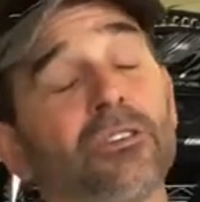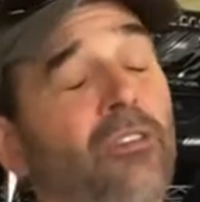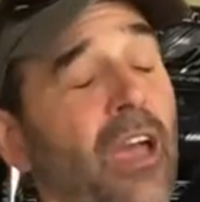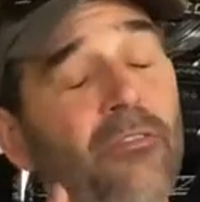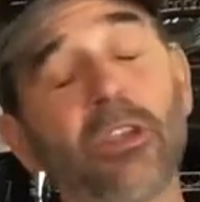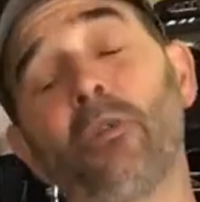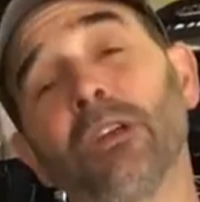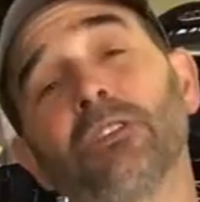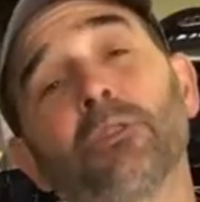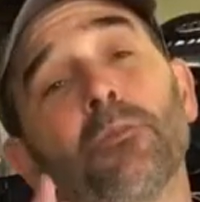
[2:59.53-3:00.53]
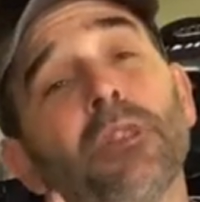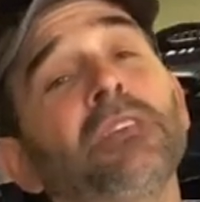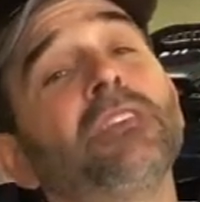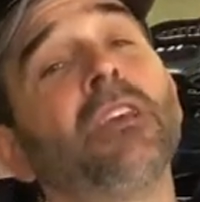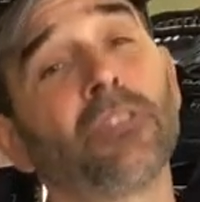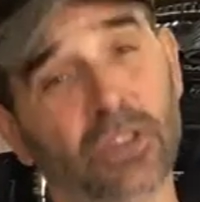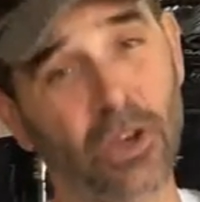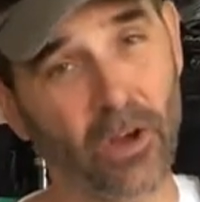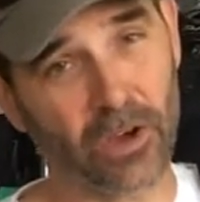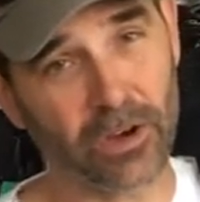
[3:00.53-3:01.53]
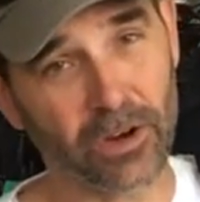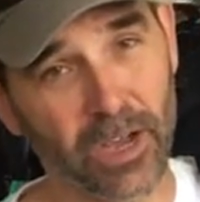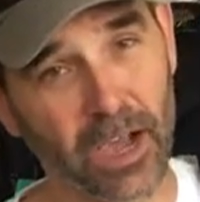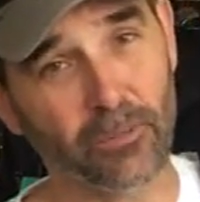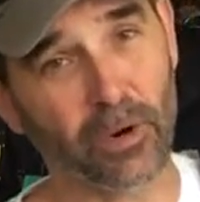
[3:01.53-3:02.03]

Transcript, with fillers: or you have any questions, please give us a call here at